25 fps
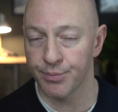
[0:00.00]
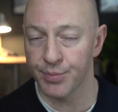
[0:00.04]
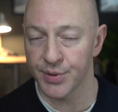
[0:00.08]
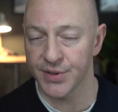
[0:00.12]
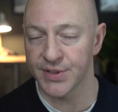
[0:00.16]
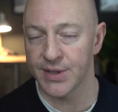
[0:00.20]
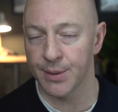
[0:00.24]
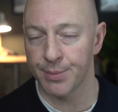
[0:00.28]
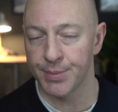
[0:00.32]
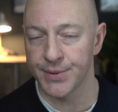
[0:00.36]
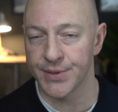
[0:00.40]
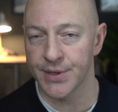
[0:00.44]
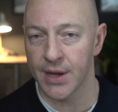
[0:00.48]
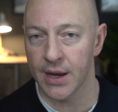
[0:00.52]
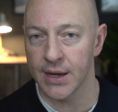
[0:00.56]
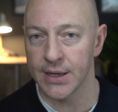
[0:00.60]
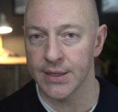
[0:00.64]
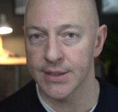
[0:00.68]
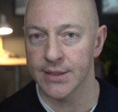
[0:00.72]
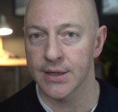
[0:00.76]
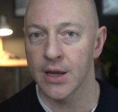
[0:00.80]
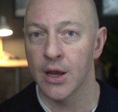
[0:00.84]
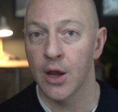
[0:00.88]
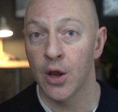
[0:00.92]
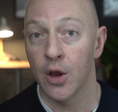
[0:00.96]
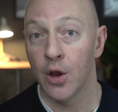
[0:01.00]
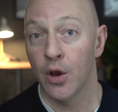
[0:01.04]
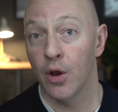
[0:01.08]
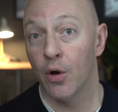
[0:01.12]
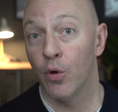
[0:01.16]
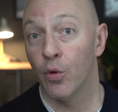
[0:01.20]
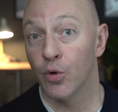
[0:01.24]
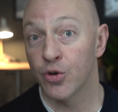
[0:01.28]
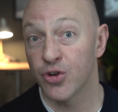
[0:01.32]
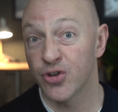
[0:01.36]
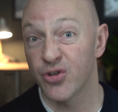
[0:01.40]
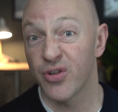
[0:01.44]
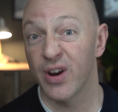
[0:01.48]
precipitate
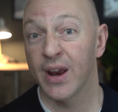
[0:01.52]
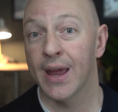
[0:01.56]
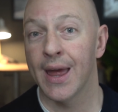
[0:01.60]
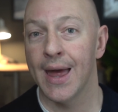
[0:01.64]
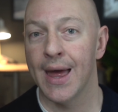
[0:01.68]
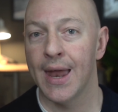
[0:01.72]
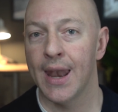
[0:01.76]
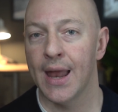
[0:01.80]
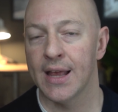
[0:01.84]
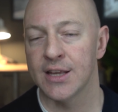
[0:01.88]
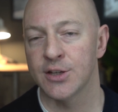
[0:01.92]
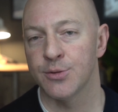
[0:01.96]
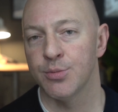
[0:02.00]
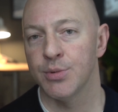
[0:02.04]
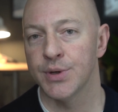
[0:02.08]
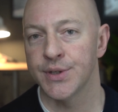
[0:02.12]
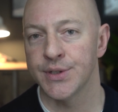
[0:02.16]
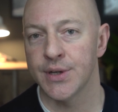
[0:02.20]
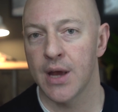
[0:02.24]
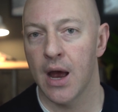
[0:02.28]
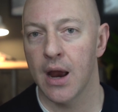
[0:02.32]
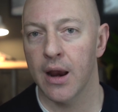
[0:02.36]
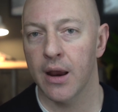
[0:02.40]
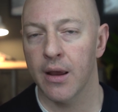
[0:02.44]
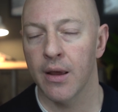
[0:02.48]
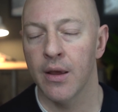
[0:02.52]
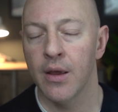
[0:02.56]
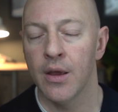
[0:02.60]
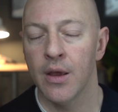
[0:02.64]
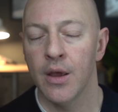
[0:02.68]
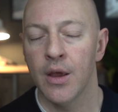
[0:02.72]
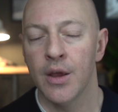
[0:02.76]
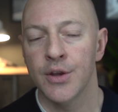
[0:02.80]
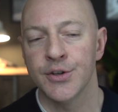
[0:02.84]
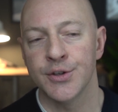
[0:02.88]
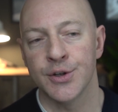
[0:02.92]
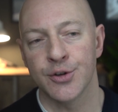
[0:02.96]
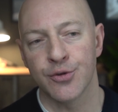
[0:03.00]
or trigger an asthma attack.
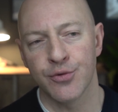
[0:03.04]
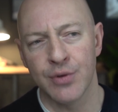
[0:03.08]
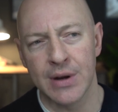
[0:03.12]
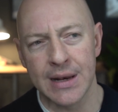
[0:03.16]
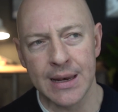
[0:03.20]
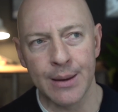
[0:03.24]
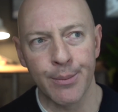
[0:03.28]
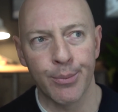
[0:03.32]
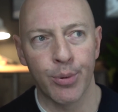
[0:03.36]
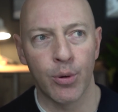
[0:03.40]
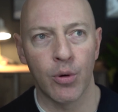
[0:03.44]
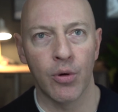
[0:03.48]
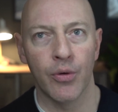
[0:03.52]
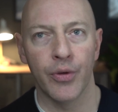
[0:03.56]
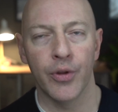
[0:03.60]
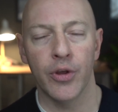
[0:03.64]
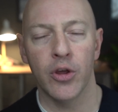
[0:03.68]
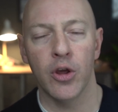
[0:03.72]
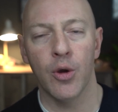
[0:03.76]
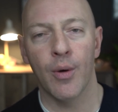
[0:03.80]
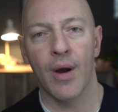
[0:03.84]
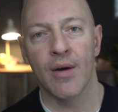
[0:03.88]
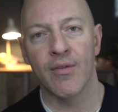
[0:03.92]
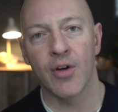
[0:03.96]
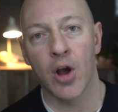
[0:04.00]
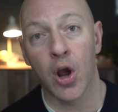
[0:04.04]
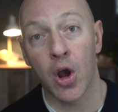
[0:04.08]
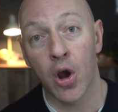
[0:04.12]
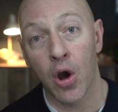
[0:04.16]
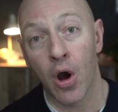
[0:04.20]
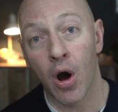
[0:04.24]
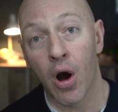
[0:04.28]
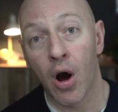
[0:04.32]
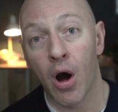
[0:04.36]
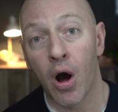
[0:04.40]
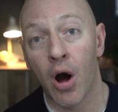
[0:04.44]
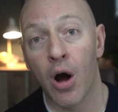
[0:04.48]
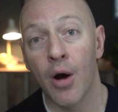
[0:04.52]
So it's really important that you have a
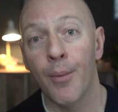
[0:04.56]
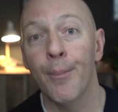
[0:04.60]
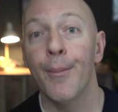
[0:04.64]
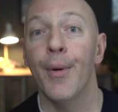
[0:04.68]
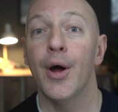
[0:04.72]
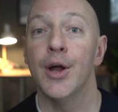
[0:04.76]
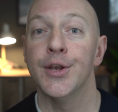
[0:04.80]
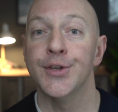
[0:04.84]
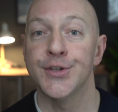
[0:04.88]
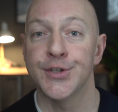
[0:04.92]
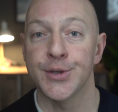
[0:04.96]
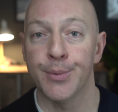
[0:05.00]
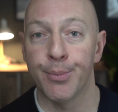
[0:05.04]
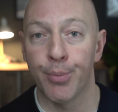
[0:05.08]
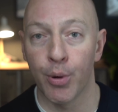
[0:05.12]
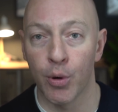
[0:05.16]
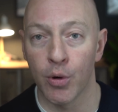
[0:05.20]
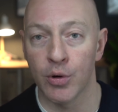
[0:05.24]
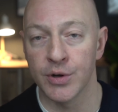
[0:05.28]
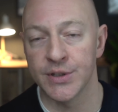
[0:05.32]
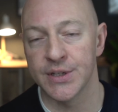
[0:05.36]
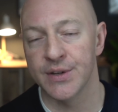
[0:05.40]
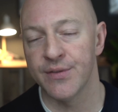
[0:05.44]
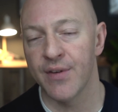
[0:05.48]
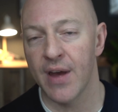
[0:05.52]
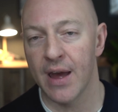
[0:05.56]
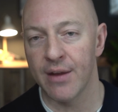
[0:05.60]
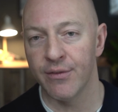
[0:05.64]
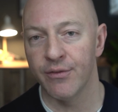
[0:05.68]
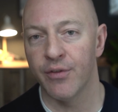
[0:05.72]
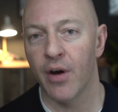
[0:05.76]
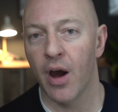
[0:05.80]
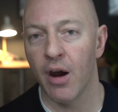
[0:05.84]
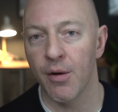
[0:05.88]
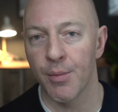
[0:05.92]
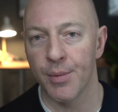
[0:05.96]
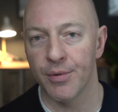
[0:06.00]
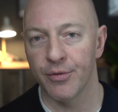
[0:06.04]
calm and supportive
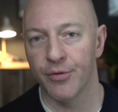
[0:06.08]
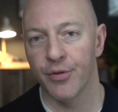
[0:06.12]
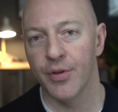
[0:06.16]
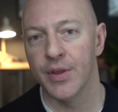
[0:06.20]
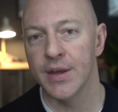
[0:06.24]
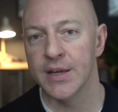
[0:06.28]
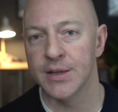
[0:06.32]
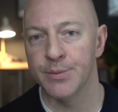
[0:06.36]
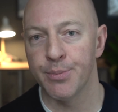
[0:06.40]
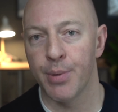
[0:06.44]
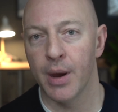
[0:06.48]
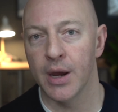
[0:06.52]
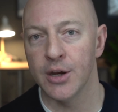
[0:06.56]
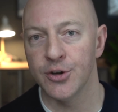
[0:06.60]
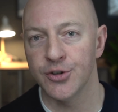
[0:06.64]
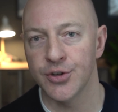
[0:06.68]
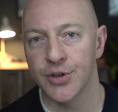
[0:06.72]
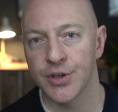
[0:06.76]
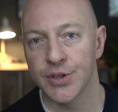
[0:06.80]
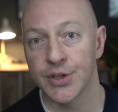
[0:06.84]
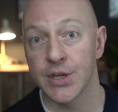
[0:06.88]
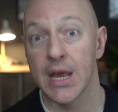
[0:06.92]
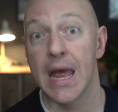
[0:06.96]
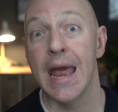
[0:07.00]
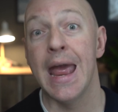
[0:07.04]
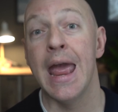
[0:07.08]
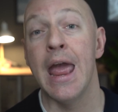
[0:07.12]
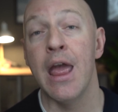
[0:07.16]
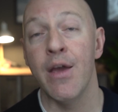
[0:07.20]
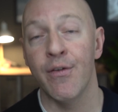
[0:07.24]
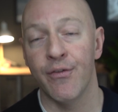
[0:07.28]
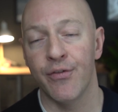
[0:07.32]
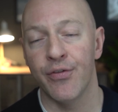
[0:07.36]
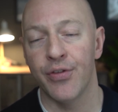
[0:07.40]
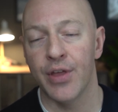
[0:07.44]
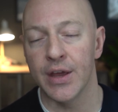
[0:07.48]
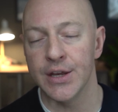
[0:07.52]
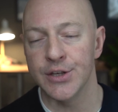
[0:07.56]
environment for these patients
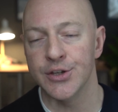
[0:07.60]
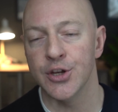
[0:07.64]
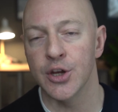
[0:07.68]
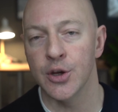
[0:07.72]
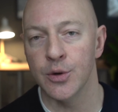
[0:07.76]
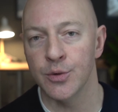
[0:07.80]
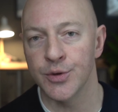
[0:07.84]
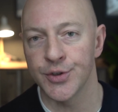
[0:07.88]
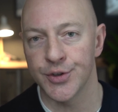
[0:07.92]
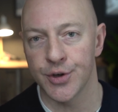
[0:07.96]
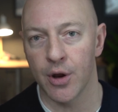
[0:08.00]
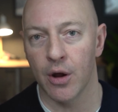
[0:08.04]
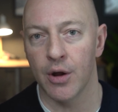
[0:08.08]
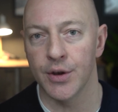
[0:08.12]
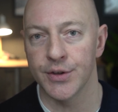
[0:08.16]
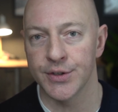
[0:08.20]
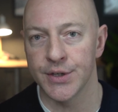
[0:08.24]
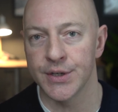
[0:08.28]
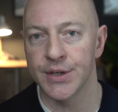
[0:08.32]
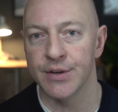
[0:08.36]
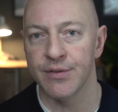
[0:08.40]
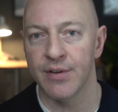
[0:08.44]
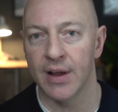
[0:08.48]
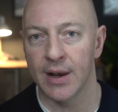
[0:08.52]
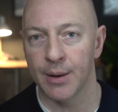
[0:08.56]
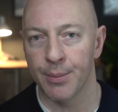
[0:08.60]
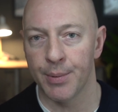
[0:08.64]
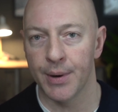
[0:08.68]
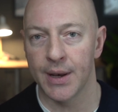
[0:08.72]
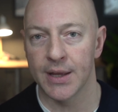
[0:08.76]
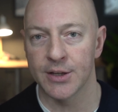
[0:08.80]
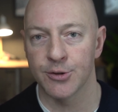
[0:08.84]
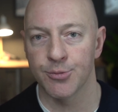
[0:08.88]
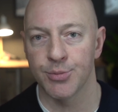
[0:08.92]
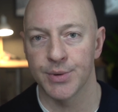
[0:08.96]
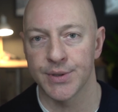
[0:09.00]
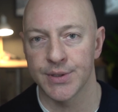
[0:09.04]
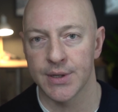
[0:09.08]
if they do start to develop an
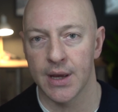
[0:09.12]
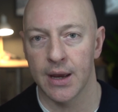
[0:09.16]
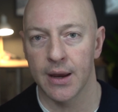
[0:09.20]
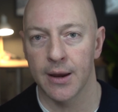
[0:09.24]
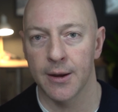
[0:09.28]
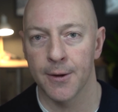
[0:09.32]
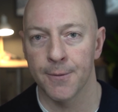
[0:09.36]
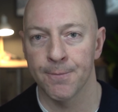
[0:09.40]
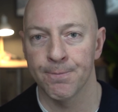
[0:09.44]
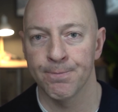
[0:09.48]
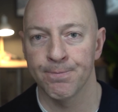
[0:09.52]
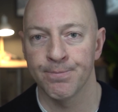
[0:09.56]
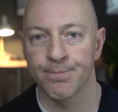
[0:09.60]
asthma attack.